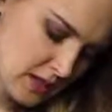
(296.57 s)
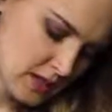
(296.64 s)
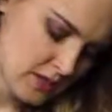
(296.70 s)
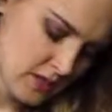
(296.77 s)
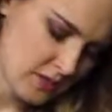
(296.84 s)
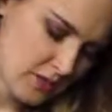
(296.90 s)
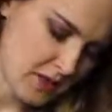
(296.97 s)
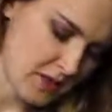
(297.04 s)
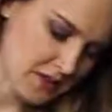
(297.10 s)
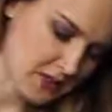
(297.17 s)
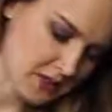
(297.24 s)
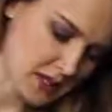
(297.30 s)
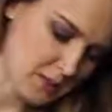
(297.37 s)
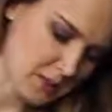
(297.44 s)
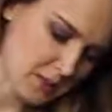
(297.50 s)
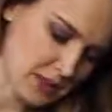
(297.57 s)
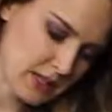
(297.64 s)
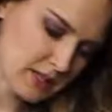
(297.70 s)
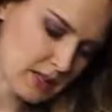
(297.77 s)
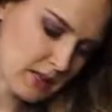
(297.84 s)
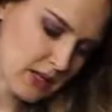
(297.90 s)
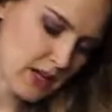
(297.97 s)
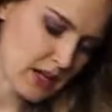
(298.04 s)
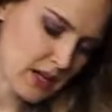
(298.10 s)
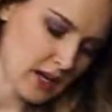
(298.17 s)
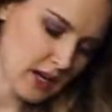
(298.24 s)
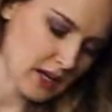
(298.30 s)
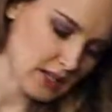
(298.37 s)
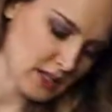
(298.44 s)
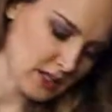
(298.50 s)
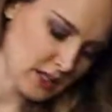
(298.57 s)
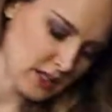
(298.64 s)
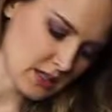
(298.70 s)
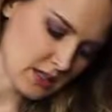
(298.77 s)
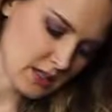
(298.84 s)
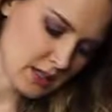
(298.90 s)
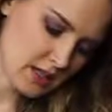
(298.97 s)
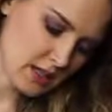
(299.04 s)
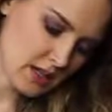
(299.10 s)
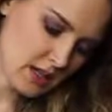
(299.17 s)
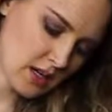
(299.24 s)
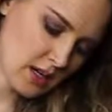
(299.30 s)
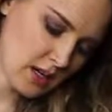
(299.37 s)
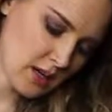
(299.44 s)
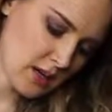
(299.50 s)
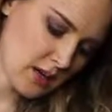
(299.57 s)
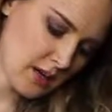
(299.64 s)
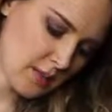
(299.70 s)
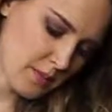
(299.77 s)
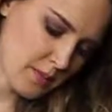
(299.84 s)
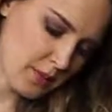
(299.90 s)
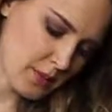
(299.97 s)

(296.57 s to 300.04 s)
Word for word: It'll fall on the table, but that's okay. I just,